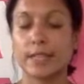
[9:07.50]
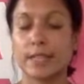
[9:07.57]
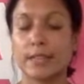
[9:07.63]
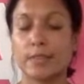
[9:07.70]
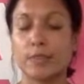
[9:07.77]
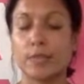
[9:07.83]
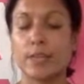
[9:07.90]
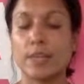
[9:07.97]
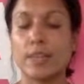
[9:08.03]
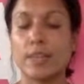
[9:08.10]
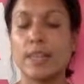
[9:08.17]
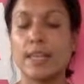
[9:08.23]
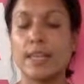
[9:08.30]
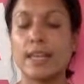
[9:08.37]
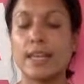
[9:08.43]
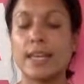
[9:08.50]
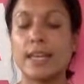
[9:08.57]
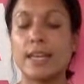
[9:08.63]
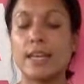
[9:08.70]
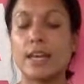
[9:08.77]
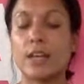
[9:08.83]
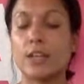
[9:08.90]
Breathing
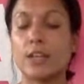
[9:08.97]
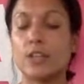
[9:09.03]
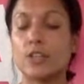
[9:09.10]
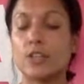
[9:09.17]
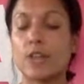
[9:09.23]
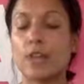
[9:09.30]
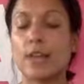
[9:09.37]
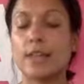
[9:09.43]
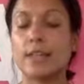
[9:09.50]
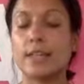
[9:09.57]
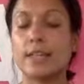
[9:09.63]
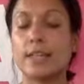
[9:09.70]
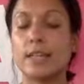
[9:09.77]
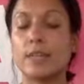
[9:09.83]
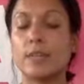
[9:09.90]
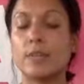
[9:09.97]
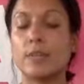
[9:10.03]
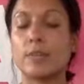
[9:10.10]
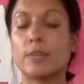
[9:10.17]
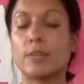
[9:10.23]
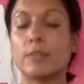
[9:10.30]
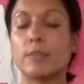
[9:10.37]
in, not contracting,
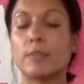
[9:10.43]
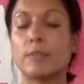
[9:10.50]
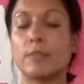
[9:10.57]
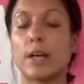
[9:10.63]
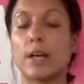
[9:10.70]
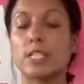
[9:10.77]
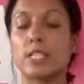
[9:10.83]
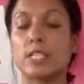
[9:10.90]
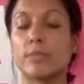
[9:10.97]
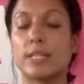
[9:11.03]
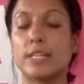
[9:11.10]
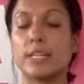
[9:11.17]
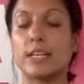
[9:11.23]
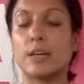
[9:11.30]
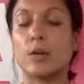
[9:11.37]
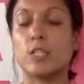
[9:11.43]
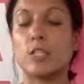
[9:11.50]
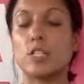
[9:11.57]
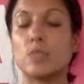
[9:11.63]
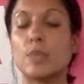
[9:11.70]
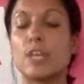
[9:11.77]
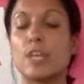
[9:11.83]
but possibly
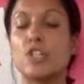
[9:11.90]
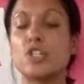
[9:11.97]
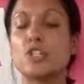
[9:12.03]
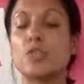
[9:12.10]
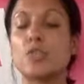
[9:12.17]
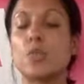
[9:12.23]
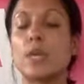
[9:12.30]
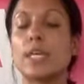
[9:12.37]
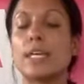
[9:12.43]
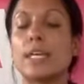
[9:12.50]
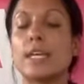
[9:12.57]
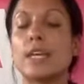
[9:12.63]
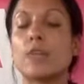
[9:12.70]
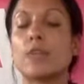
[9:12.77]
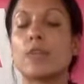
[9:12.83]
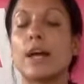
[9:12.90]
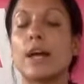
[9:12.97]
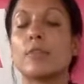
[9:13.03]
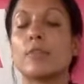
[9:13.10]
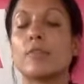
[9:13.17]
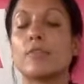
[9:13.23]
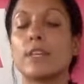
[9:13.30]
spacious awakening
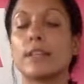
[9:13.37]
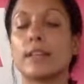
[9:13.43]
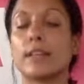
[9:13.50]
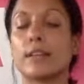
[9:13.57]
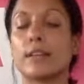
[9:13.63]
around the feeling.